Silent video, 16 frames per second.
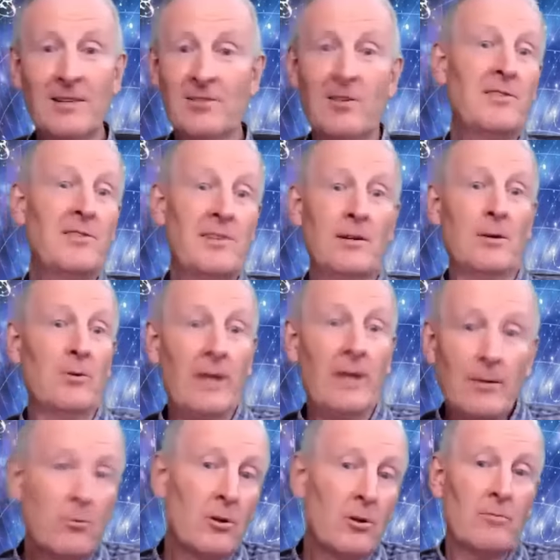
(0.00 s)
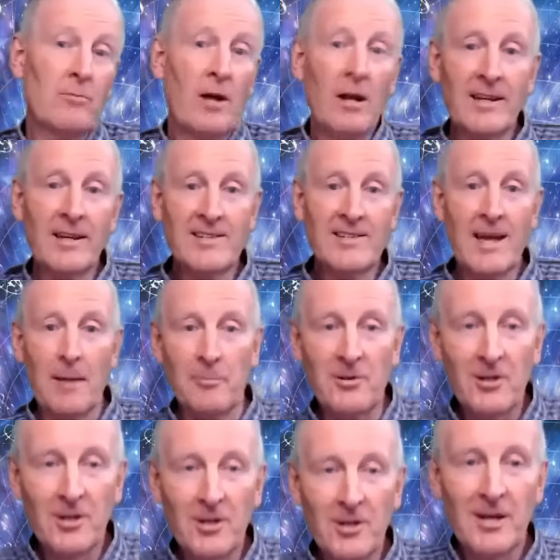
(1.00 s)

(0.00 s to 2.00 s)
So I said, Okay, well, I'll accept,